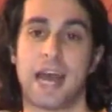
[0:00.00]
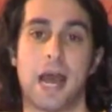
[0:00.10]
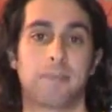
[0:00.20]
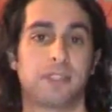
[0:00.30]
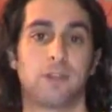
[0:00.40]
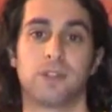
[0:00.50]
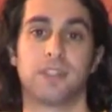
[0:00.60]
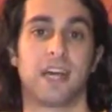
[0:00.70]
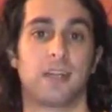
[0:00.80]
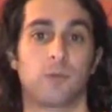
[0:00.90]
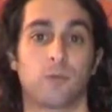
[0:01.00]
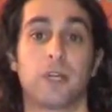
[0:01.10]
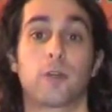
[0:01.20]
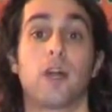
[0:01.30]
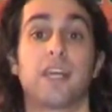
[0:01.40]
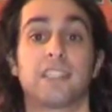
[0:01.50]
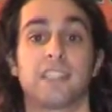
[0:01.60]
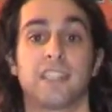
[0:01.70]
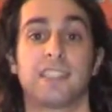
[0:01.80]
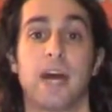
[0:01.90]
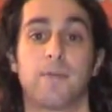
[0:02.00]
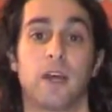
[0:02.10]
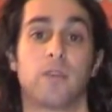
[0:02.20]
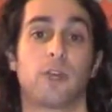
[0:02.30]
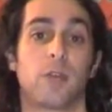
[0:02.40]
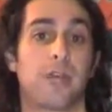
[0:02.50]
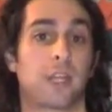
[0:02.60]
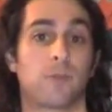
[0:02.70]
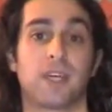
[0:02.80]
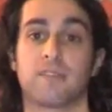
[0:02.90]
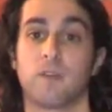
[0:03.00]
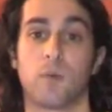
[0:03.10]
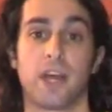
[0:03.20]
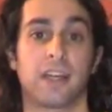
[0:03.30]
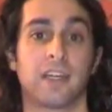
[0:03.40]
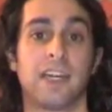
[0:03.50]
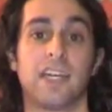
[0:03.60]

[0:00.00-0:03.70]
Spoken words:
Absolutely none. Ray Rice is a top 5 running back the rest of the way